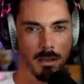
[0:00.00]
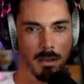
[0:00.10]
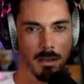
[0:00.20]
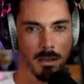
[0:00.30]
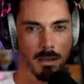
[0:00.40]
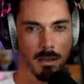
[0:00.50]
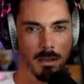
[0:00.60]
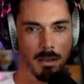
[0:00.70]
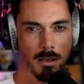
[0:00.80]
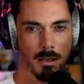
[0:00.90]
quote-unquote
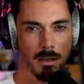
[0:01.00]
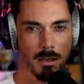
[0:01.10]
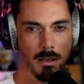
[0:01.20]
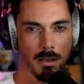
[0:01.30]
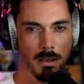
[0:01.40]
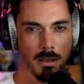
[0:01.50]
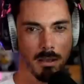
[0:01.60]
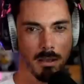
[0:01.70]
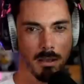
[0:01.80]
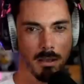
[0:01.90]
metaverses like
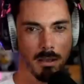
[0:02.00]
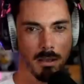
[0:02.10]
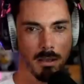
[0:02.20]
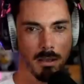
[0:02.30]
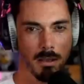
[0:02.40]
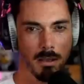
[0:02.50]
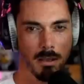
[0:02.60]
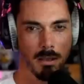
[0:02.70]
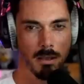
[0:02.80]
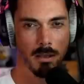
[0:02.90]
Sandbox